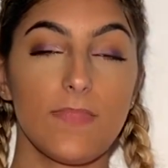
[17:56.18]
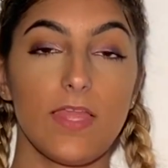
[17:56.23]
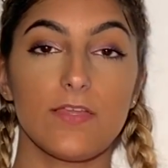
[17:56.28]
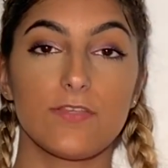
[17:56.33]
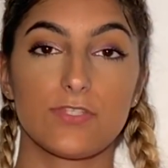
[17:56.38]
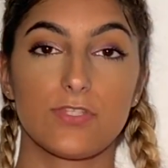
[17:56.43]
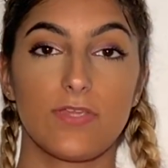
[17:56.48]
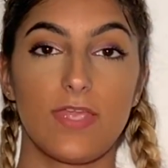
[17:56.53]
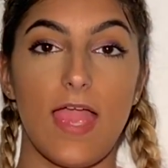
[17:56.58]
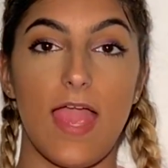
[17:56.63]

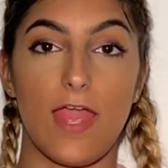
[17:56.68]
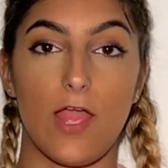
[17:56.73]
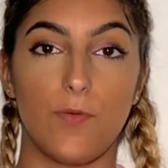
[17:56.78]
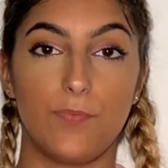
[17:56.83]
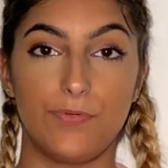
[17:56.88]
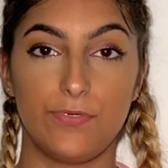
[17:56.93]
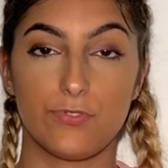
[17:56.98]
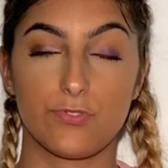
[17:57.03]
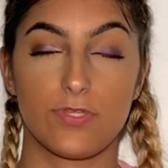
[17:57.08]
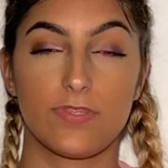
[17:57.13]
So yeah, I
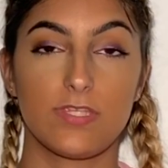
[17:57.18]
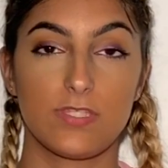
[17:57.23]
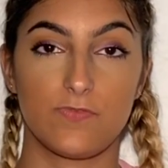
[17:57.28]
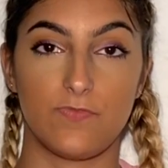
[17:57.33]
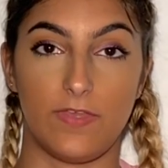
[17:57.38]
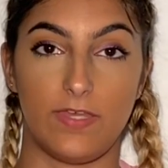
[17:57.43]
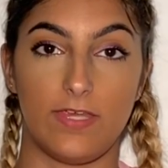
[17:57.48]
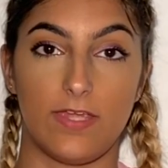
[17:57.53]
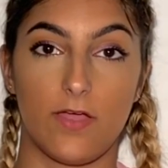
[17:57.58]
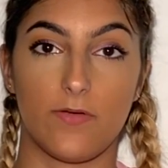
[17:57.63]
hope you enjoyed this
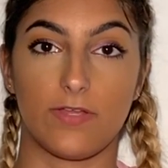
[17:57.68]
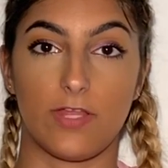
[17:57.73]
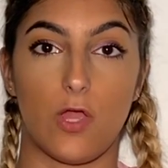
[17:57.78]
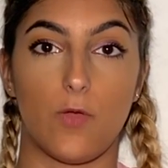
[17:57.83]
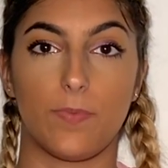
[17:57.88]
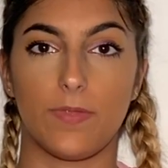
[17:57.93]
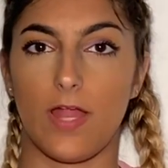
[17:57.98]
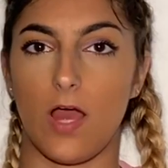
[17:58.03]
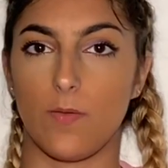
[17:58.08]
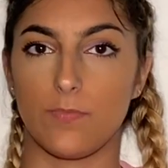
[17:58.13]
video, and I
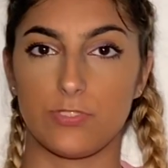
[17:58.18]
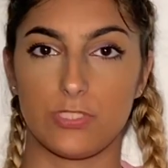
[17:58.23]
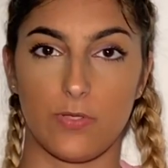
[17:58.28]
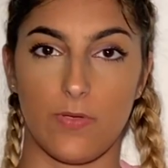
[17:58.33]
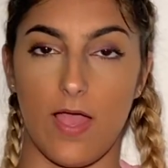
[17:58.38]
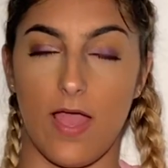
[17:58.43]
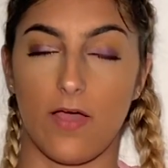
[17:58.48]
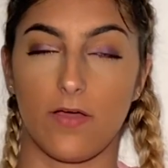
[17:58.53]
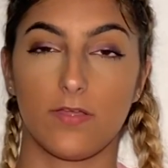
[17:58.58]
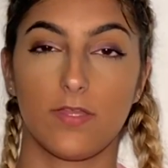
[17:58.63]
hope it helps you
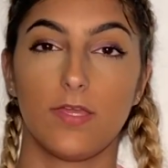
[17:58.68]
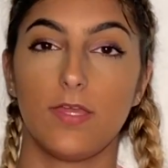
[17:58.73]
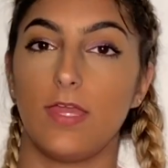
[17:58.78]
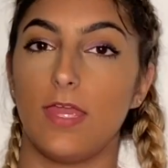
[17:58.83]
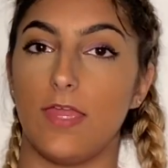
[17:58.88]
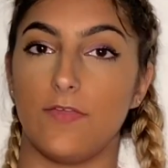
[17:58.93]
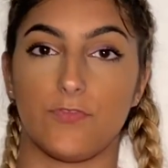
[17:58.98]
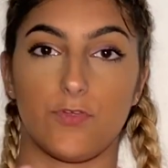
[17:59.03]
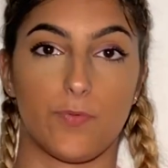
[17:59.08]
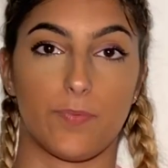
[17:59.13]
out
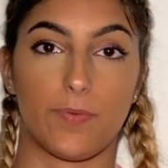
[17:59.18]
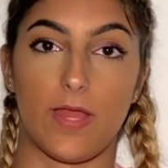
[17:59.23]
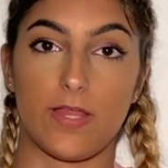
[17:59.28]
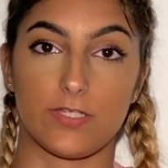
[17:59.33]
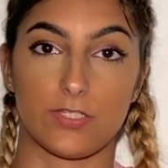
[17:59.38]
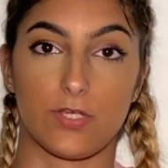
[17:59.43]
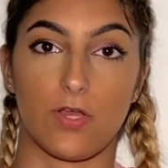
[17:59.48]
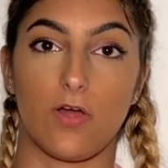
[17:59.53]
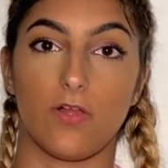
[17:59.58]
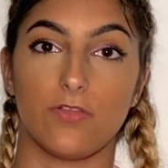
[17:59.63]
if you're applying
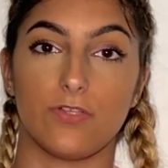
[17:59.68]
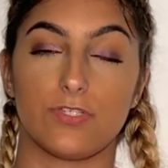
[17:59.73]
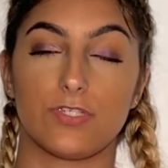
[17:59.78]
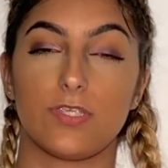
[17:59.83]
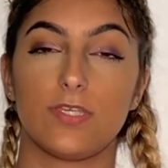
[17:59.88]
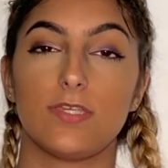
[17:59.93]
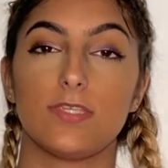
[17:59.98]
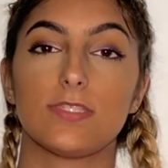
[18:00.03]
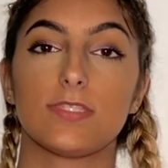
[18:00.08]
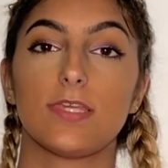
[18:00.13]
to
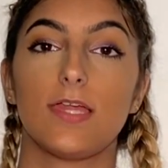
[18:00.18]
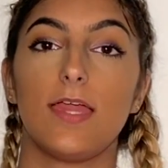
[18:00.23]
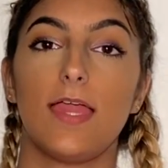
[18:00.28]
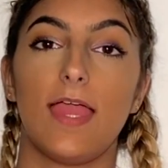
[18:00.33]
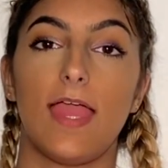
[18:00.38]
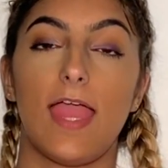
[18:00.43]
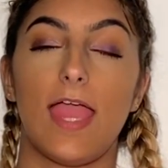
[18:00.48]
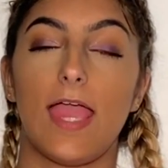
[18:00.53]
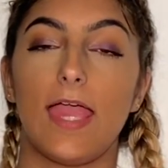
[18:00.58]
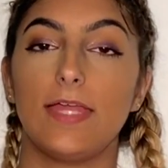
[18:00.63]
colleges,
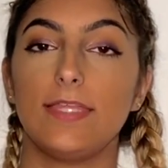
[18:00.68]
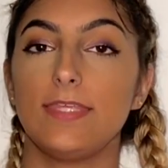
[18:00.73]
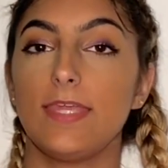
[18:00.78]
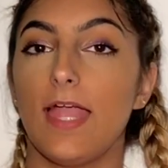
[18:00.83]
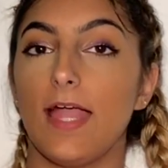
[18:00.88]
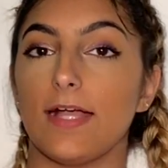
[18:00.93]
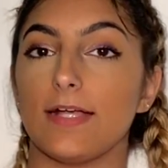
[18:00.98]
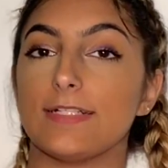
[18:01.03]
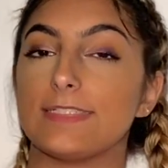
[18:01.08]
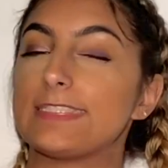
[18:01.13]
and
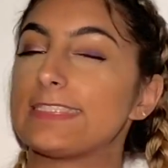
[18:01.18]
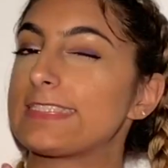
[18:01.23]
yeah.